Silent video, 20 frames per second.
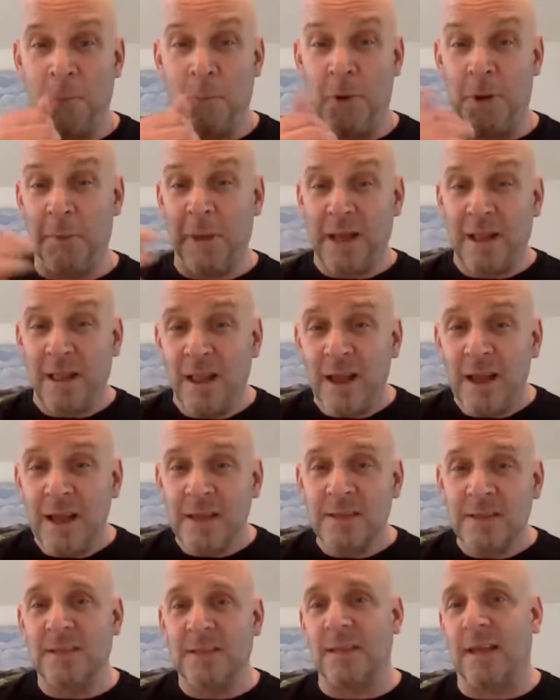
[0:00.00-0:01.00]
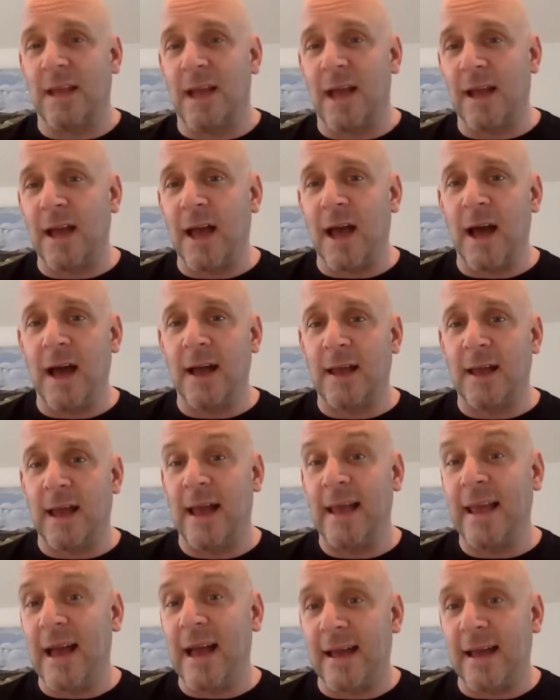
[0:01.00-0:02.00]
One of my clients, they got cock,
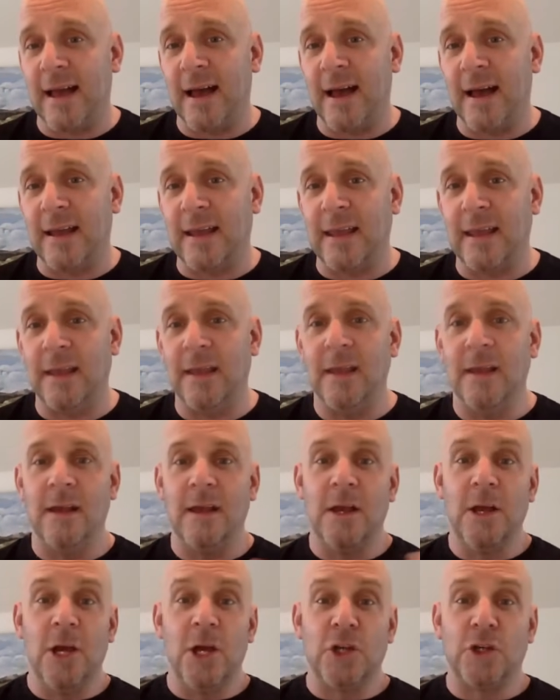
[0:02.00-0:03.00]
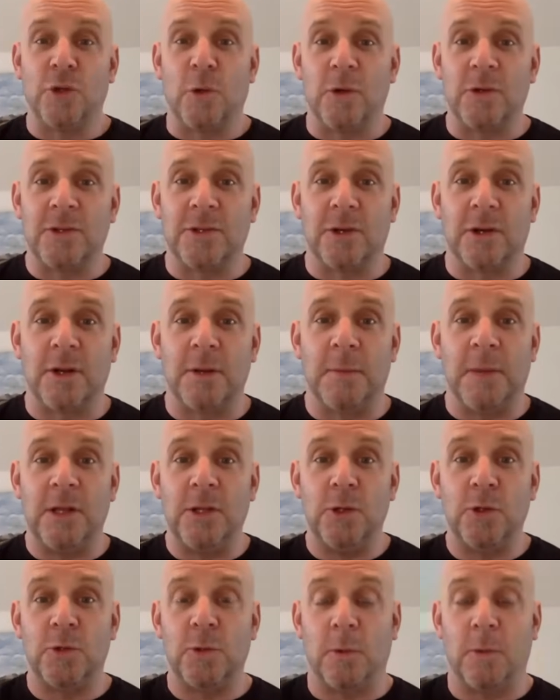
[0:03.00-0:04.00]
I got cocky, short circuited my
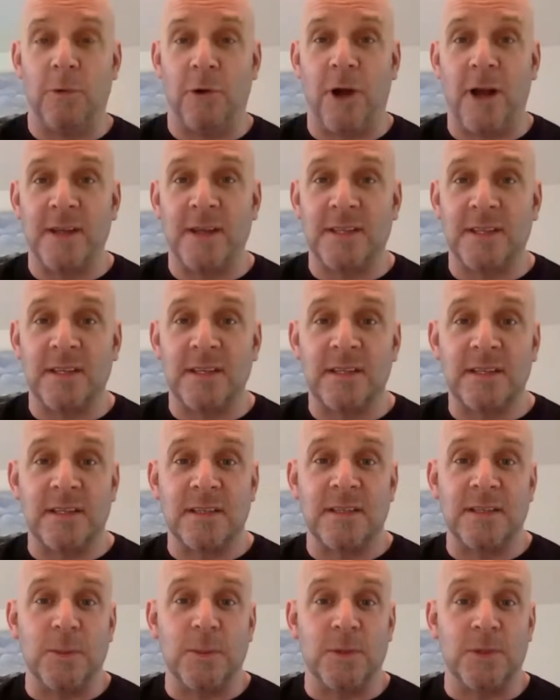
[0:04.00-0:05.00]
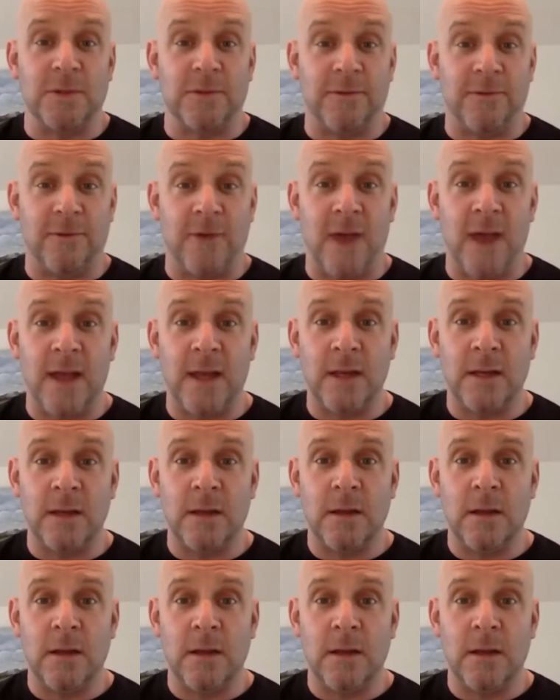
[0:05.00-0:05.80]
usual process since he was a friend.